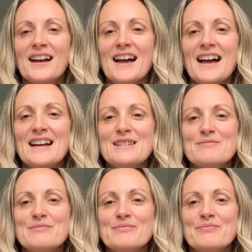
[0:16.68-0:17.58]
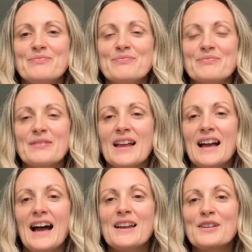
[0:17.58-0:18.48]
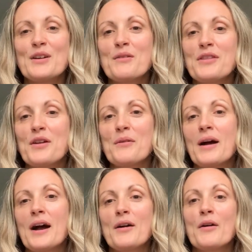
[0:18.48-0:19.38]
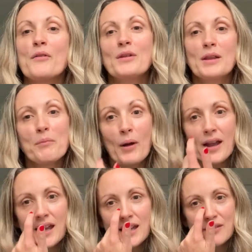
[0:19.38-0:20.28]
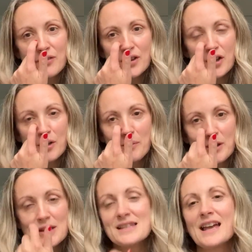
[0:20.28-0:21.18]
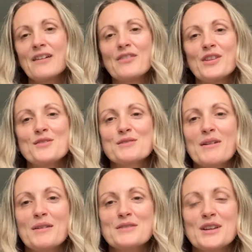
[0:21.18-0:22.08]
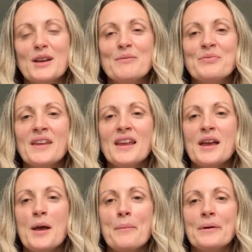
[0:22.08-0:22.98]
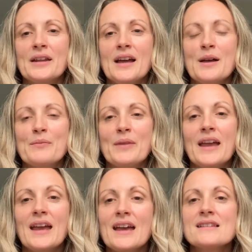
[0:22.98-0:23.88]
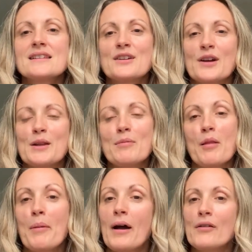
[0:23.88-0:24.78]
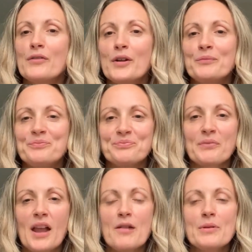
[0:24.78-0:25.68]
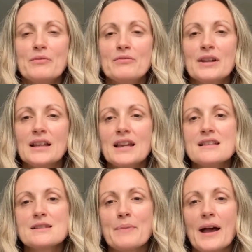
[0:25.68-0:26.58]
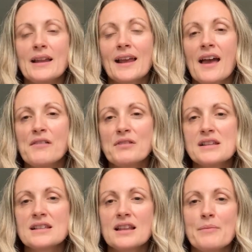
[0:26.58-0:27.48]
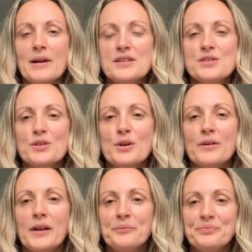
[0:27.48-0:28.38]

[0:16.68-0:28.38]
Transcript: Um, I don't know whether you are really praying for your community and for those around you, but um, it is incredibly powerful. I've been really inspired again recently by a story